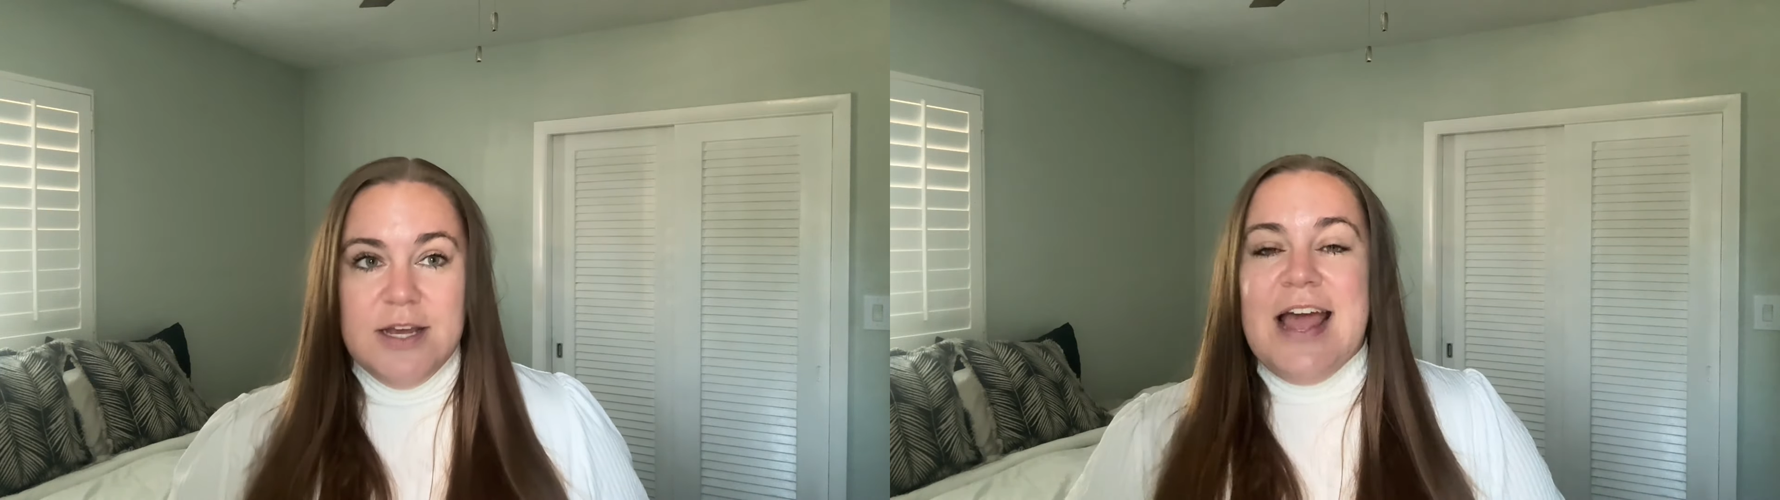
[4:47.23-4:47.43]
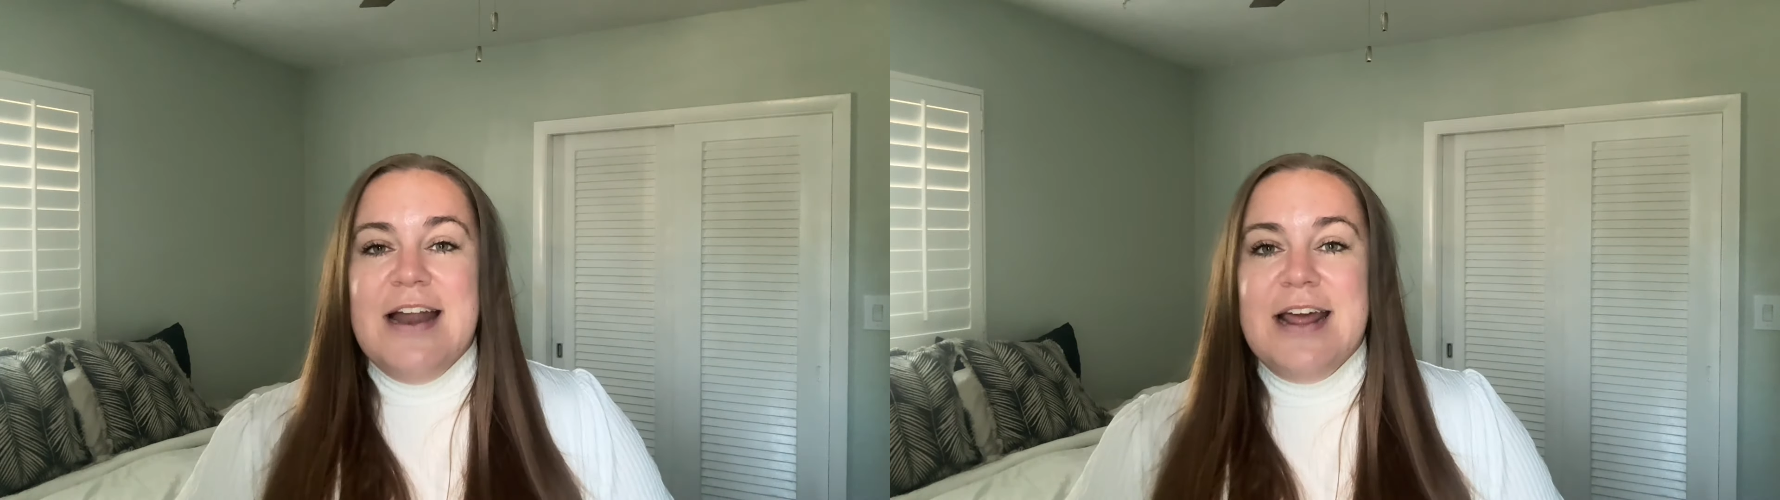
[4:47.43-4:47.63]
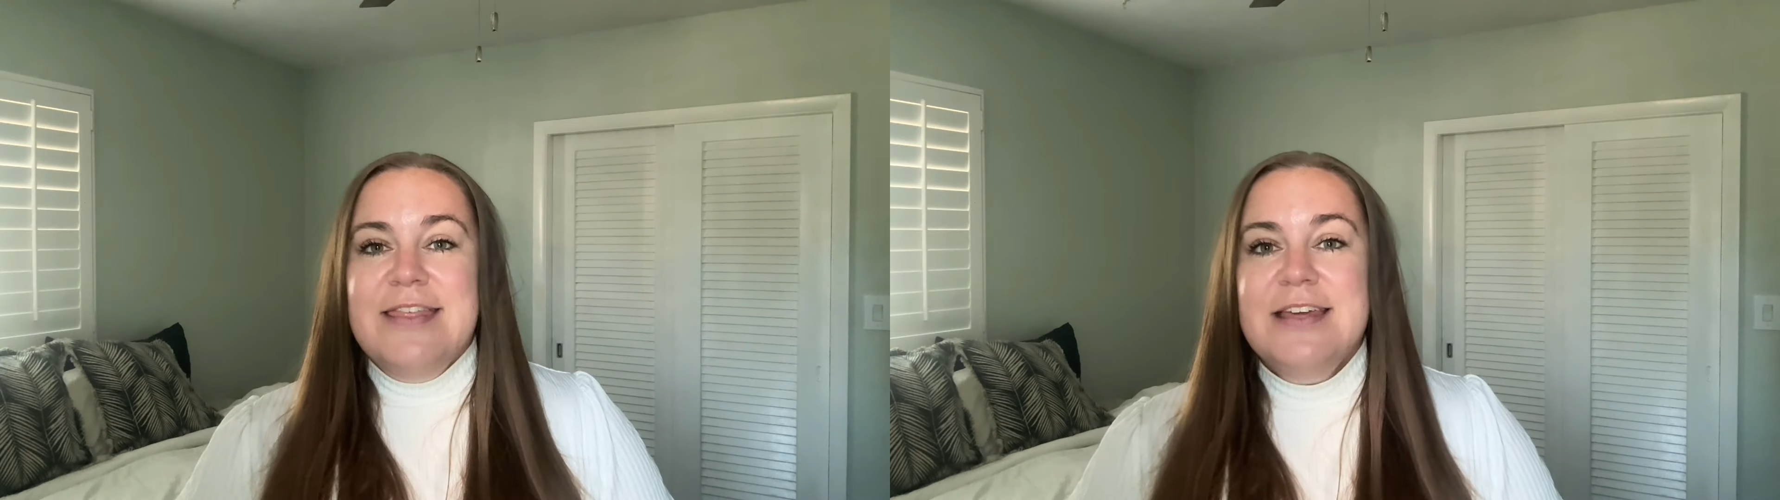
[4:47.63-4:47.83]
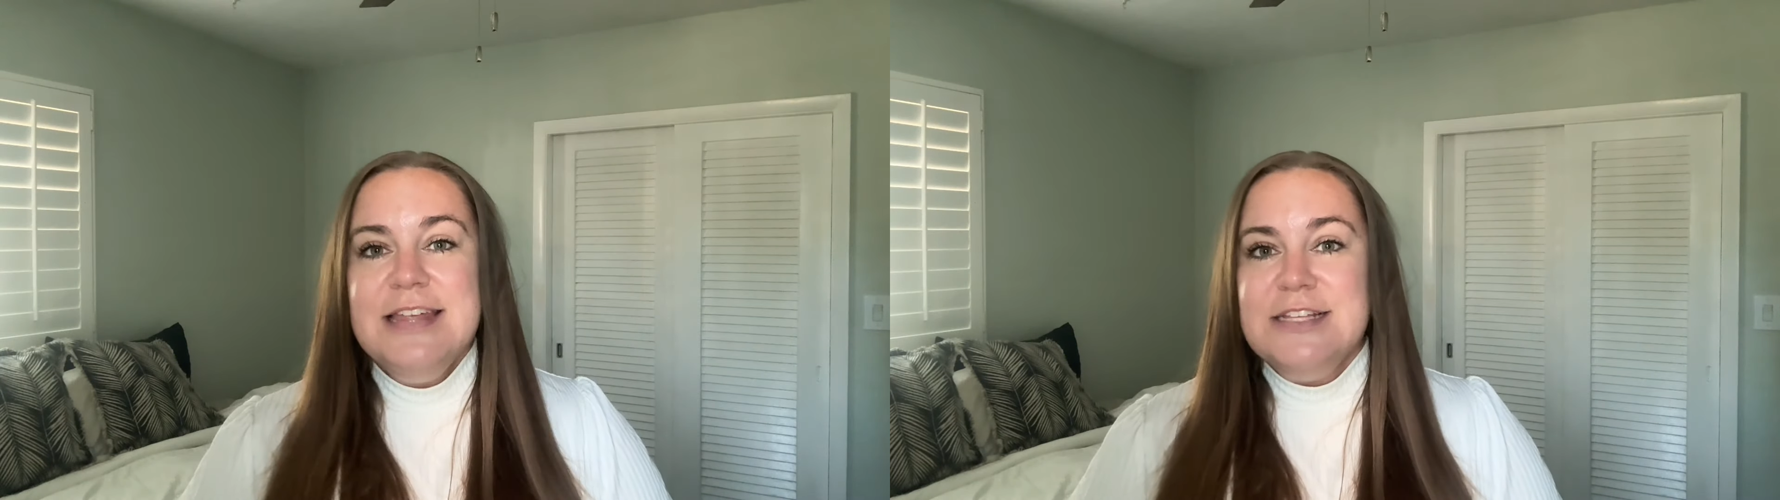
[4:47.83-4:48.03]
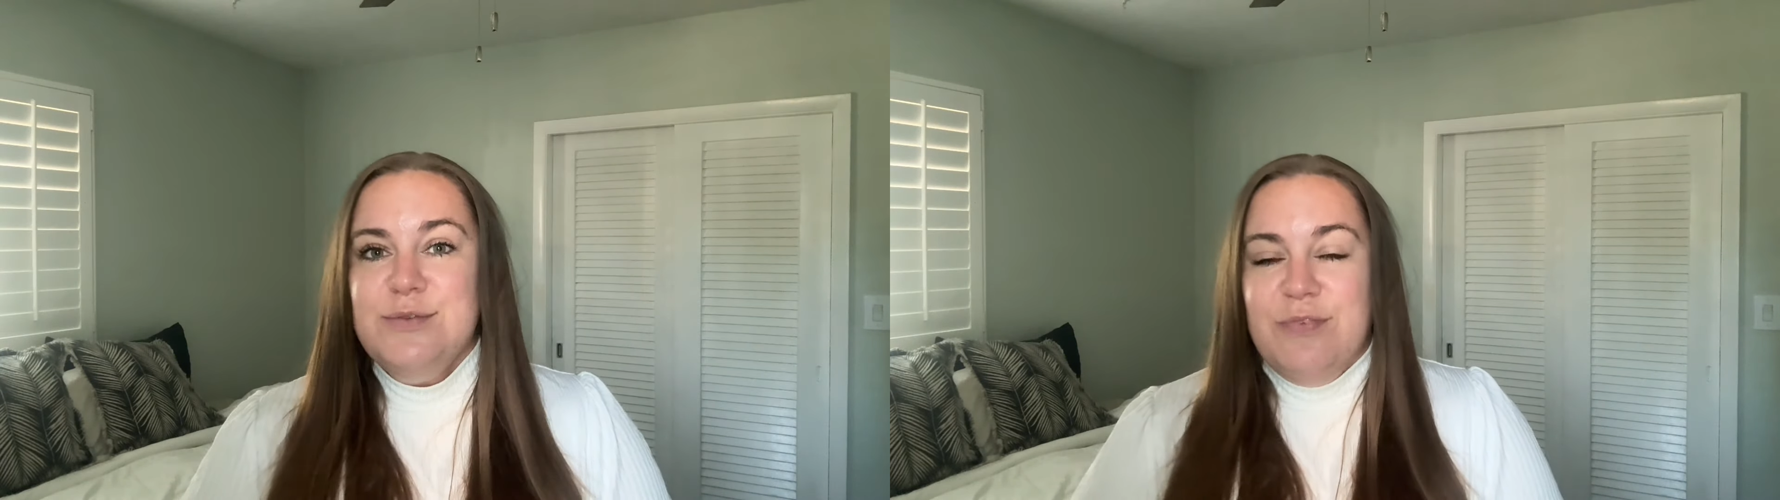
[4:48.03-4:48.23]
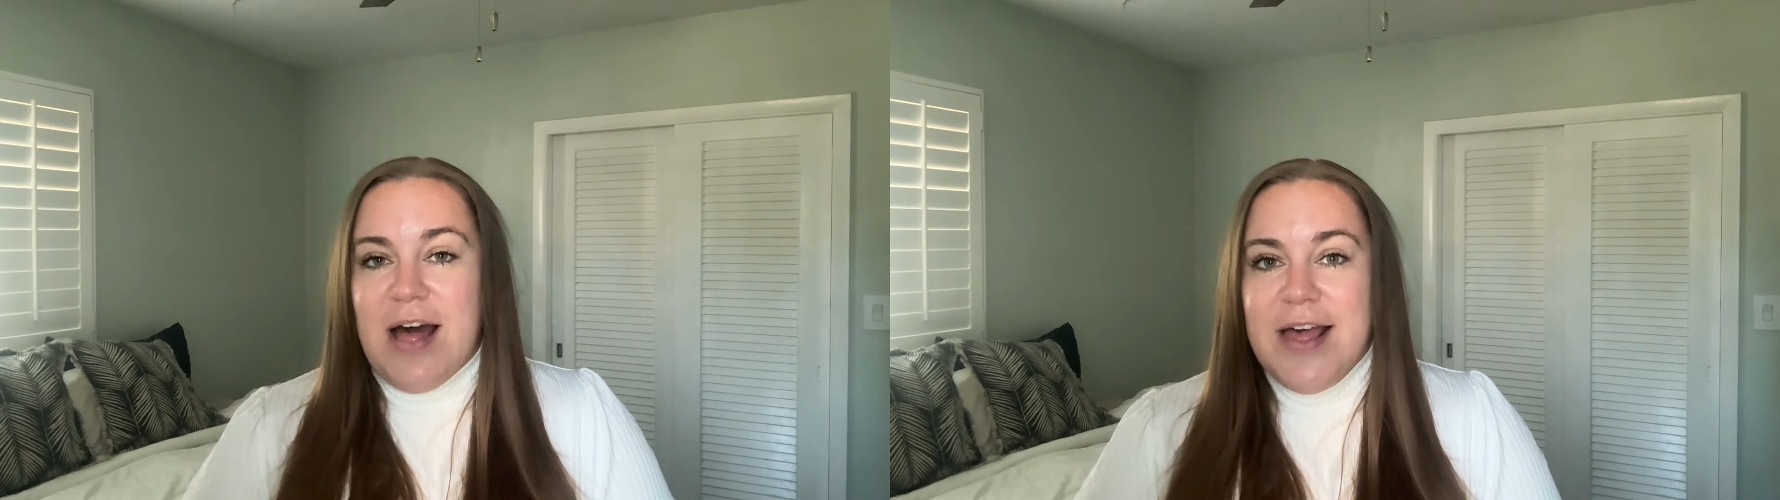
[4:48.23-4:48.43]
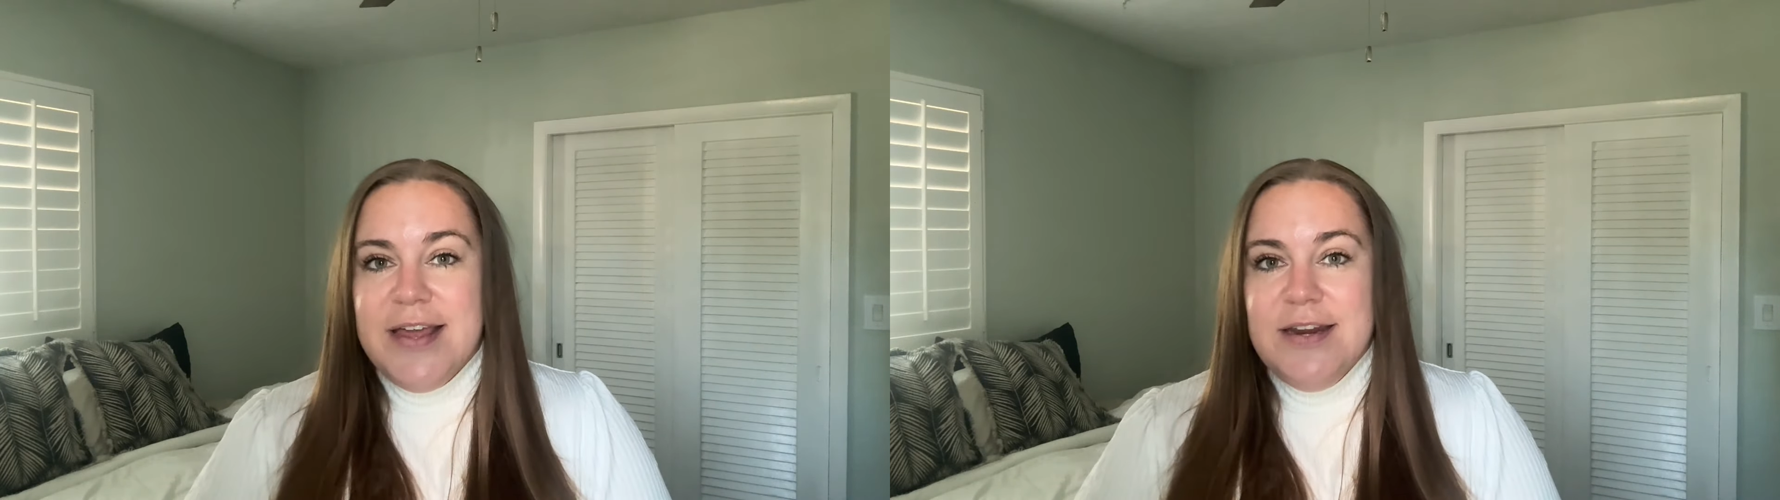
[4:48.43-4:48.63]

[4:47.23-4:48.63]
and I think that's fine